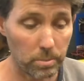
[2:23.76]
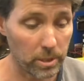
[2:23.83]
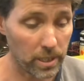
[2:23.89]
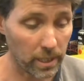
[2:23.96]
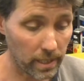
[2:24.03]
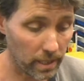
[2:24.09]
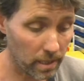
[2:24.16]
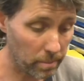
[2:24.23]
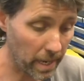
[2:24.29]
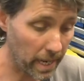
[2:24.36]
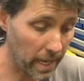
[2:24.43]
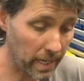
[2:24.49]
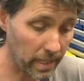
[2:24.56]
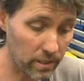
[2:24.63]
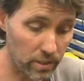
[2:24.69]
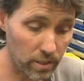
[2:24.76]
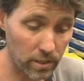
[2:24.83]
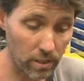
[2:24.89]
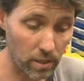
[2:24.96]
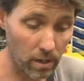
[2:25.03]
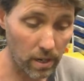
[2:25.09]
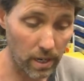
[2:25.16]
particular bag is
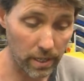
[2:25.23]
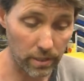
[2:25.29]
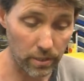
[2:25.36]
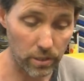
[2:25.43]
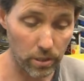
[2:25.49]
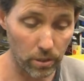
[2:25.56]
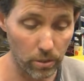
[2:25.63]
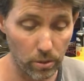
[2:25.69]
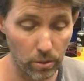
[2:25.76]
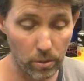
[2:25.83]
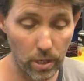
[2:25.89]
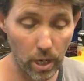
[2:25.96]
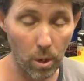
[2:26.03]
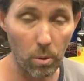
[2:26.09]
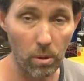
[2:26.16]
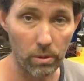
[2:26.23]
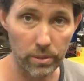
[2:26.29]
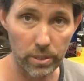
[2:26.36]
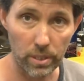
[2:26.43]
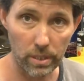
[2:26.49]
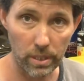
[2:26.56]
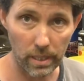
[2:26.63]
designed to go
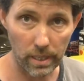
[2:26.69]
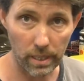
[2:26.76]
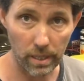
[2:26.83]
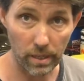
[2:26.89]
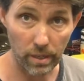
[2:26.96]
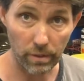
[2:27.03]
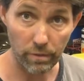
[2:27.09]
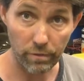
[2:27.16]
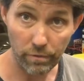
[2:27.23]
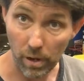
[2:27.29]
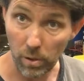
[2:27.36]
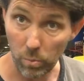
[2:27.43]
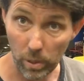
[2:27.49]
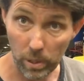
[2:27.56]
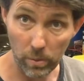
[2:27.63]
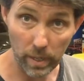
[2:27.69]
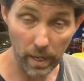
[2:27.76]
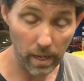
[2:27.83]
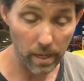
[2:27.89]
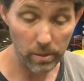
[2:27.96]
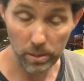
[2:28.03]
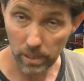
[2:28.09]
onto the front wheel
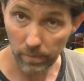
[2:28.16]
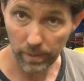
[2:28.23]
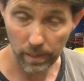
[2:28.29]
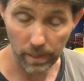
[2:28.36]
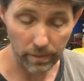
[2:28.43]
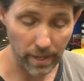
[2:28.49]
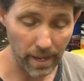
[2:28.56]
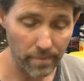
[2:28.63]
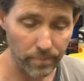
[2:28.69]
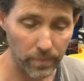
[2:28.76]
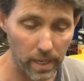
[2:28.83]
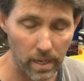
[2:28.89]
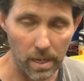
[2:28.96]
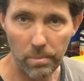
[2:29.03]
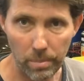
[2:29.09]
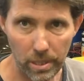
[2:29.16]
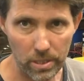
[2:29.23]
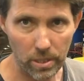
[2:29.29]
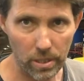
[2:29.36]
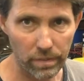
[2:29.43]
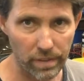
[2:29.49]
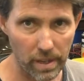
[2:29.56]
guard or something like that, but it's
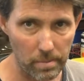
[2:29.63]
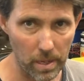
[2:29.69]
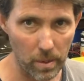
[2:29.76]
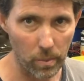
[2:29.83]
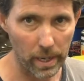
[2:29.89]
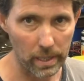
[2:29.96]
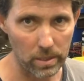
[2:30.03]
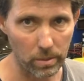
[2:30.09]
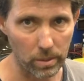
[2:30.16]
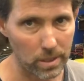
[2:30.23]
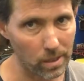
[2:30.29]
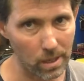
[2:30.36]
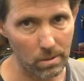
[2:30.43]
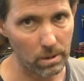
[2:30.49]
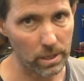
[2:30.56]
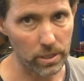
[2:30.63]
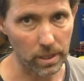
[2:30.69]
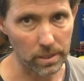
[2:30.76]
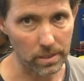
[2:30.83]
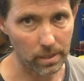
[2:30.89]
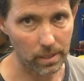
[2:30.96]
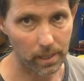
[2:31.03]
got a fair bit of weight to it, so I don't really
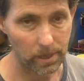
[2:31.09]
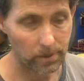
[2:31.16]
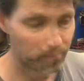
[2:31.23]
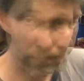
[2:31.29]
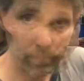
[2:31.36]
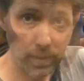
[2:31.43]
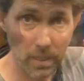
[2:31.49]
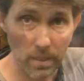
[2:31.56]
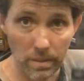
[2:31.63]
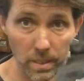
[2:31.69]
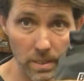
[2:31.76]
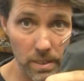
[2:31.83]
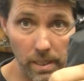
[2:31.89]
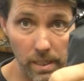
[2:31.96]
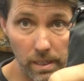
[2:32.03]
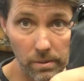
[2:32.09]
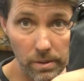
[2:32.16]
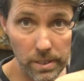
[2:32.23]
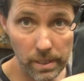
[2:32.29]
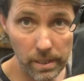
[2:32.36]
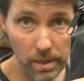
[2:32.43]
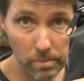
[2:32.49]
trust it there. This here
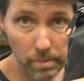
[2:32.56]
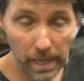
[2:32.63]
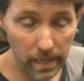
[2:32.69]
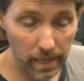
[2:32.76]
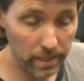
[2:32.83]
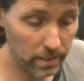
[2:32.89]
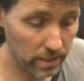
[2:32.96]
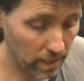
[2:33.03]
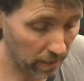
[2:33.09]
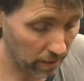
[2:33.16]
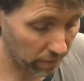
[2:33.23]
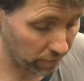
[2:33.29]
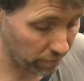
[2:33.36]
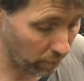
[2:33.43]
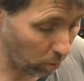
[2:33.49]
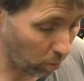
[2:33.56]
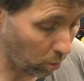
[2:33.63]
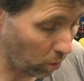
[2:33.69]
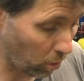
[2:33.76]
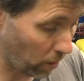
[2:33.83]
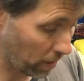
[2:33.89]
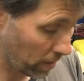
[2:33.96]
is a little Ballard's kit
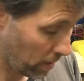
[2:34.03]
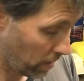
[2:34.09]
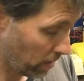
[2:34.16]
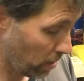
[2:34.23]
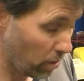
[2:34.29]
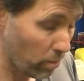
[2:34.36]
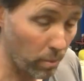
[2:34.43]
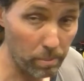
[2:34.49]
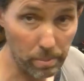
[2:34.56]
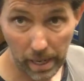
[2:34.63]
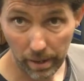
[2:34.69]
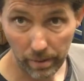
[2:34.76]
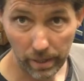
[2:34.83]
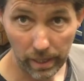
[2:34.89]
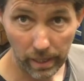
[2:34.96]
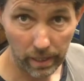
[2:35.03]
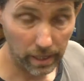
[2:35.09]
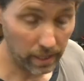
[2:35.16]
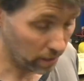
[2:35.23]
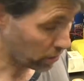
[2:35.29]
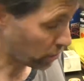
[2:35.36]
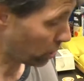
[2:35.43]
for repairing inner